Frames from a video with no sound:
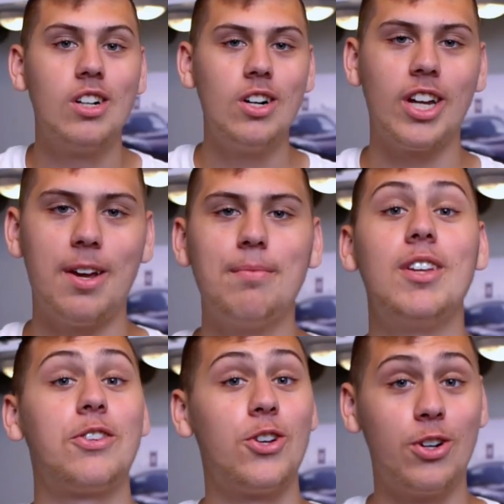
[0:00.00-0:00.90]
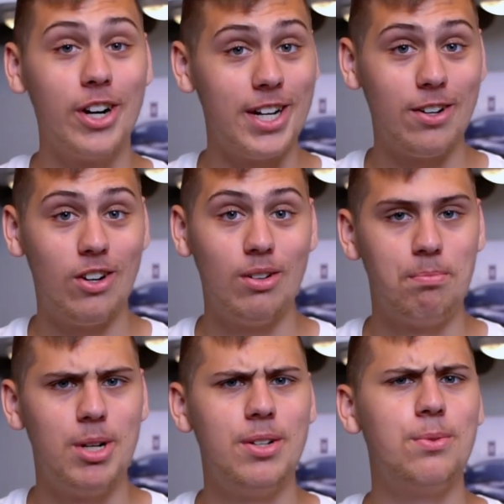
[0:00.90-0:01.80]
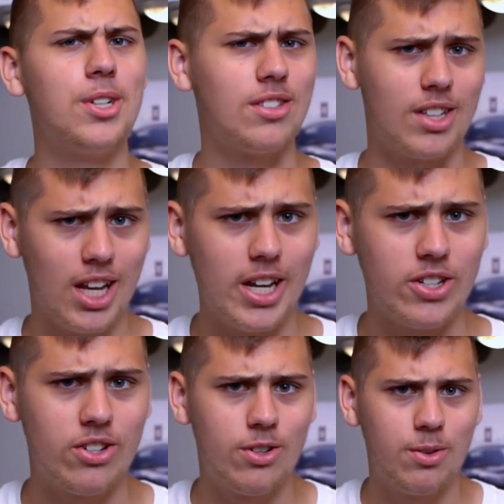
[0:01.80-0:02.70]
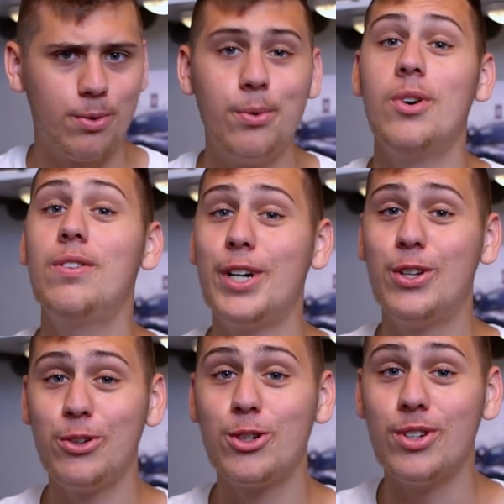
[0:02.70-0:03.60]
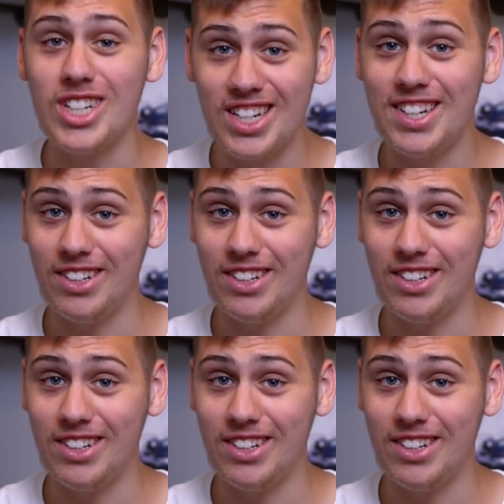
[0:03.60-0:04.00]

Okay, that's all great and all, but what's the catch? What if I told you it didn't